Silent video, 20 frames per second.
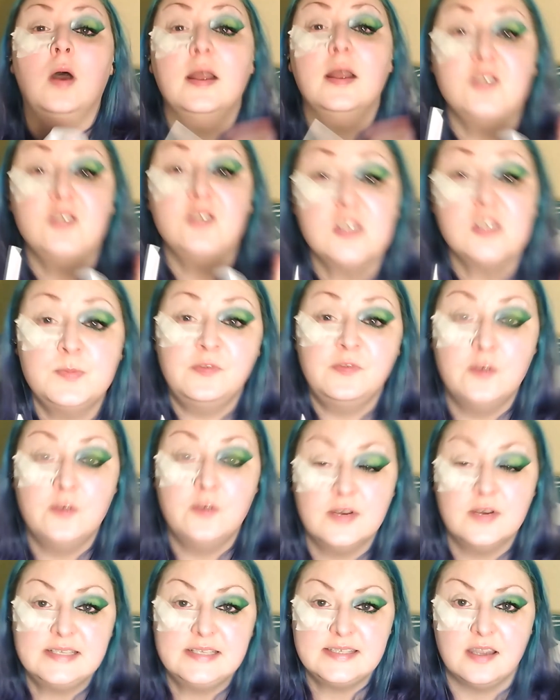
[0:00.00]
and just before
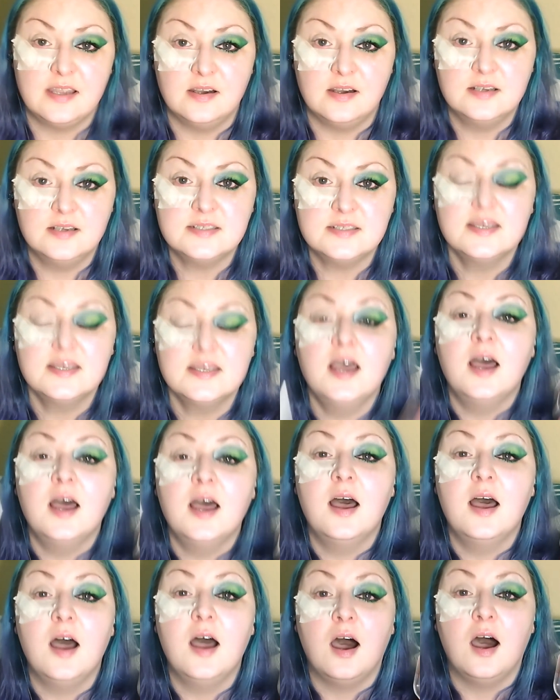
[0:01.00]
I start,
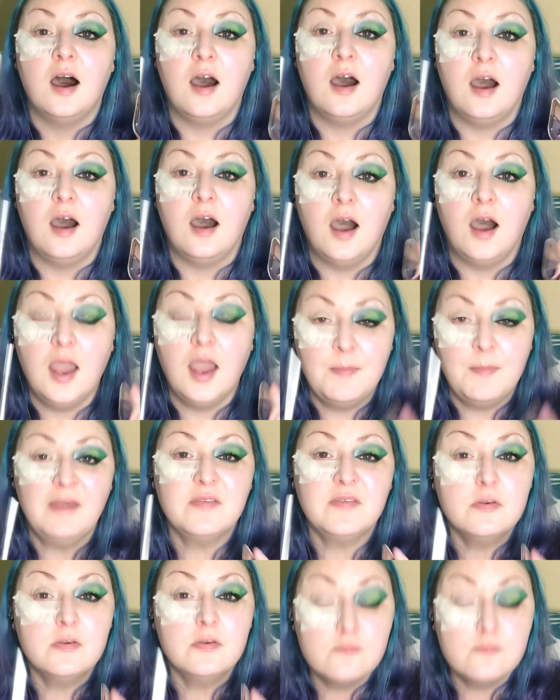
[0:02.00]
I'm
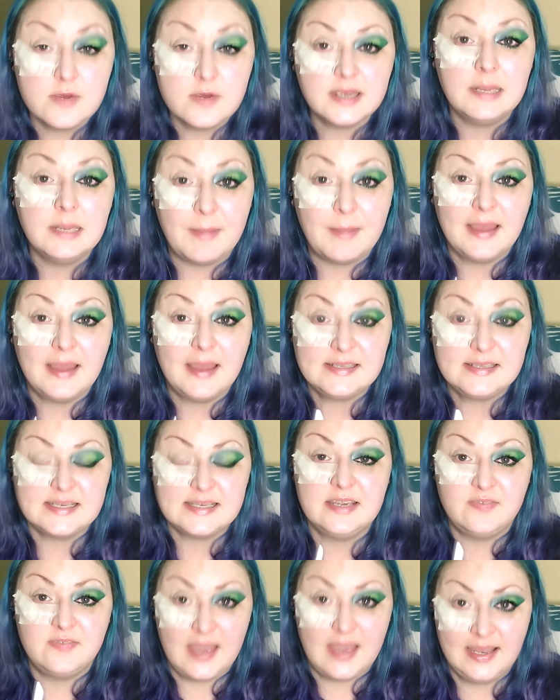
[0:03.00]
having a really bad
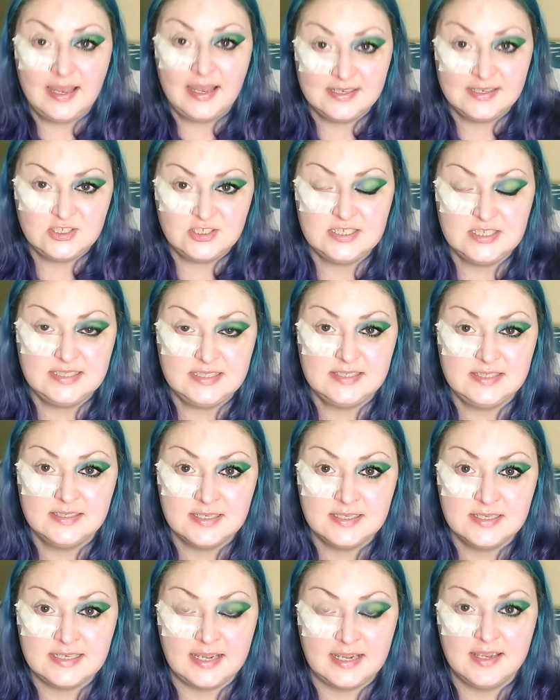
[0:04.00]
day for allergies
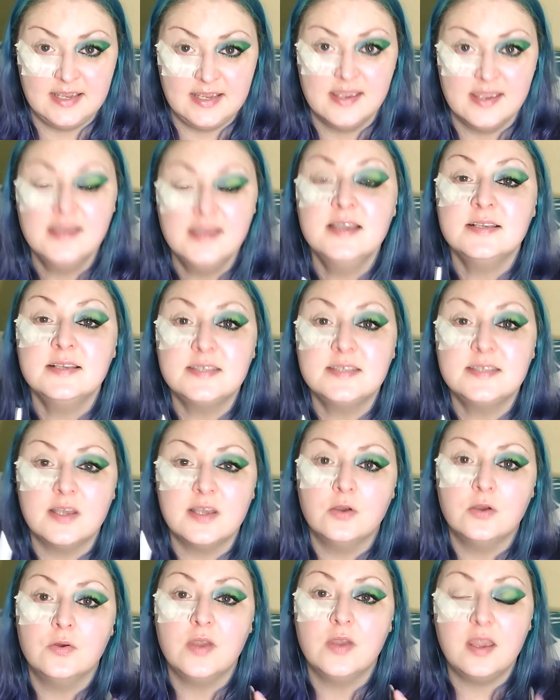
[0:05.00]
today.
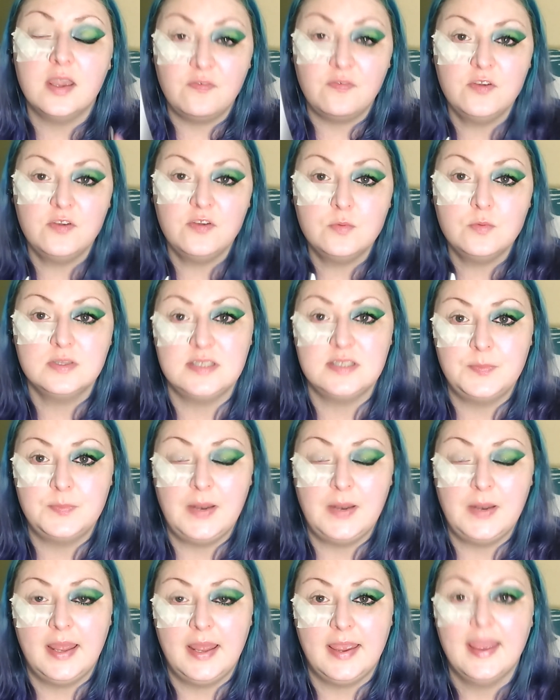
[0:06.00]
So if you want to
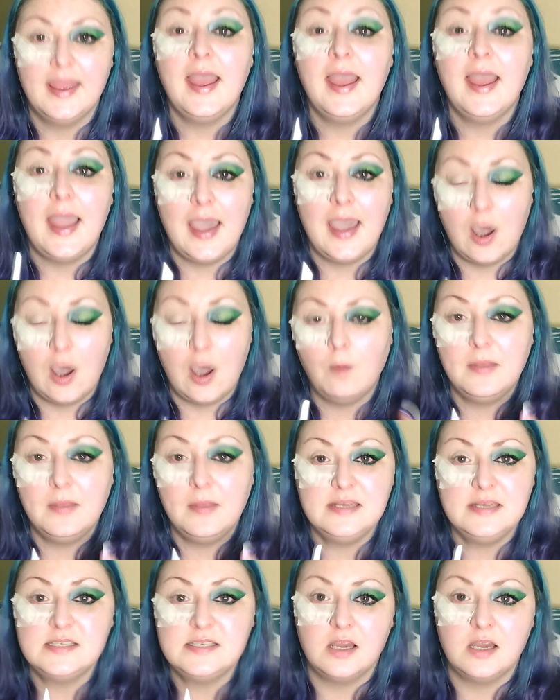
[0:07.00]
play how
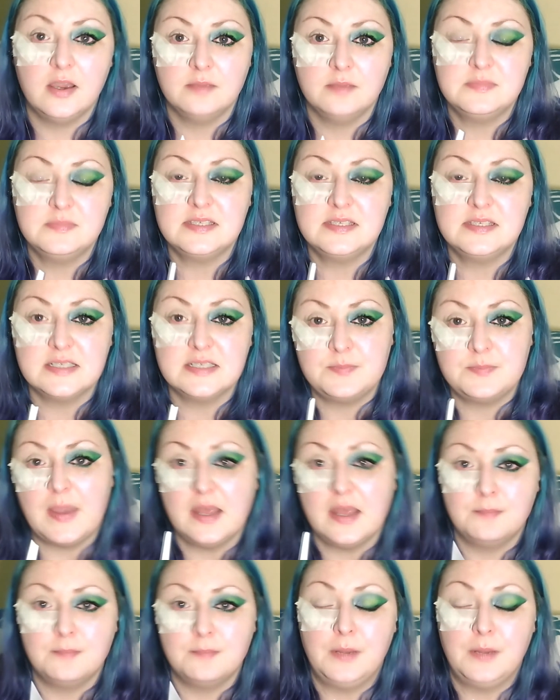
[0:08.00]
many times does
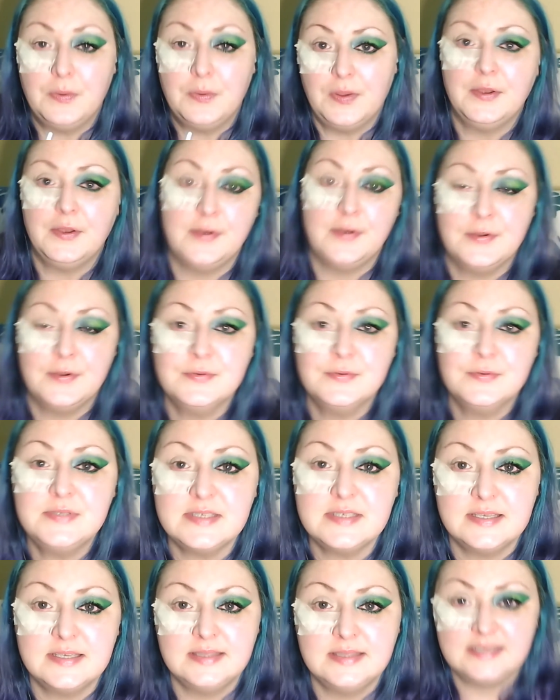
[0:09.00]
Beth blow her nose
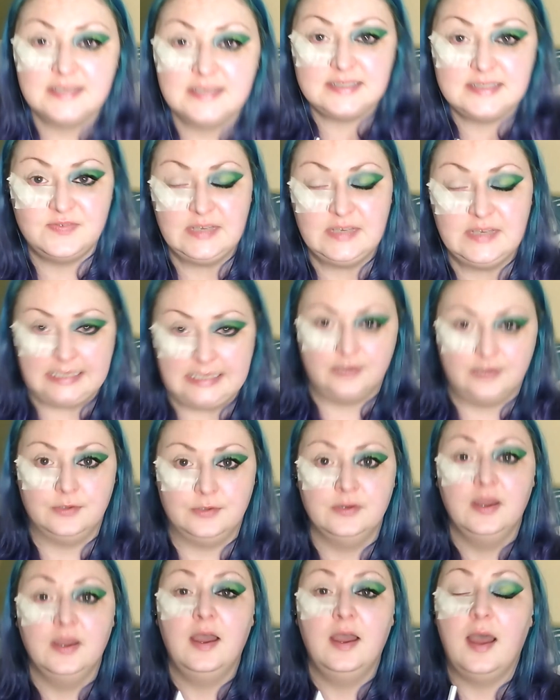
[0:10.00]
in this video
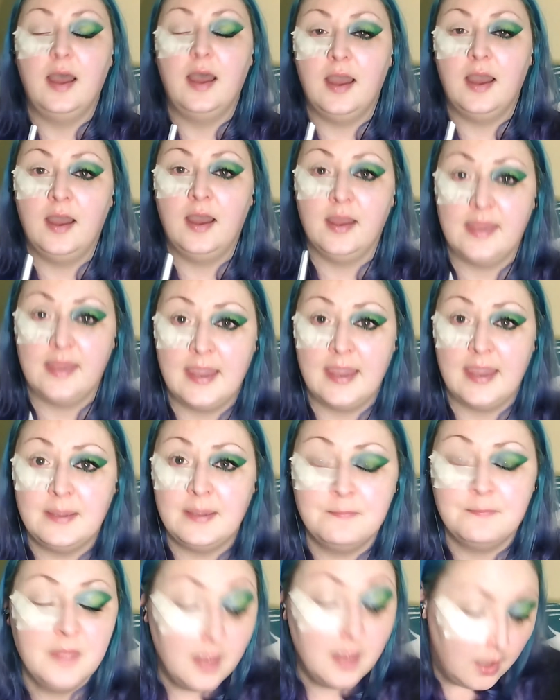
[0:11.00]

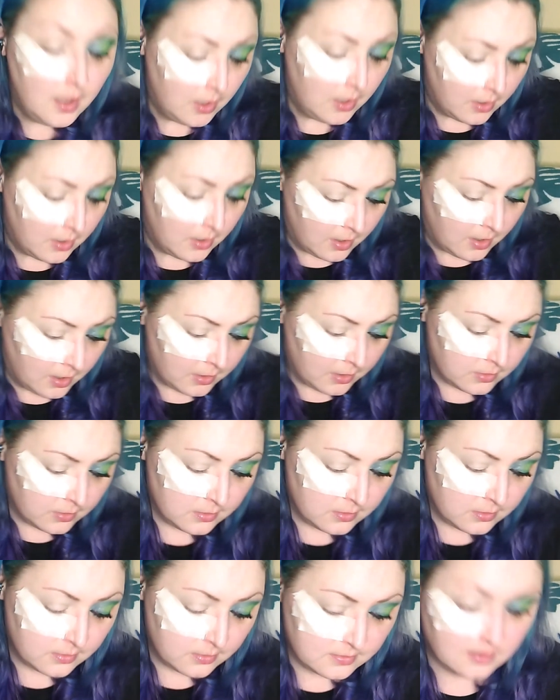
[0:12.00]
game,
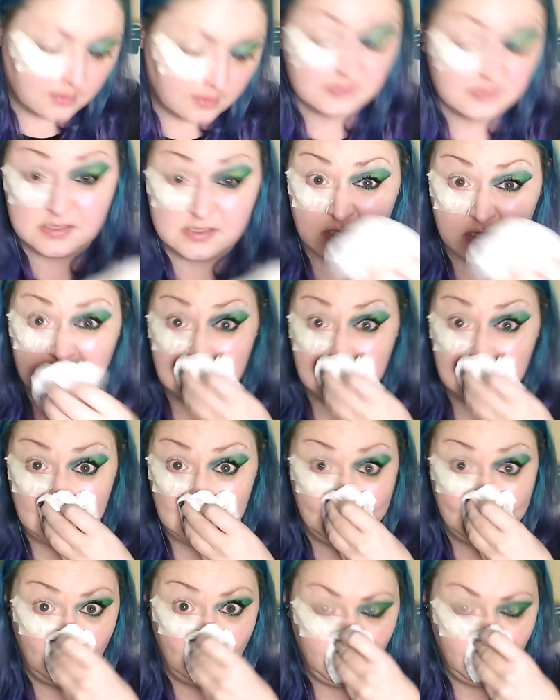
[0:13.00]
starting
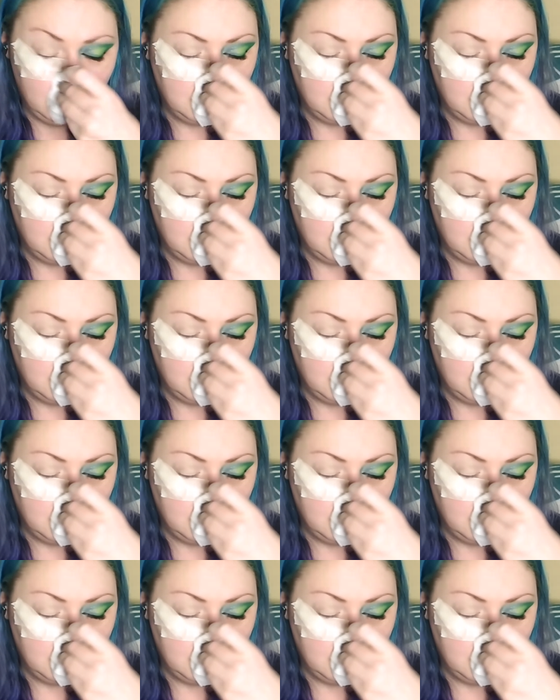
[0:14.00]
now,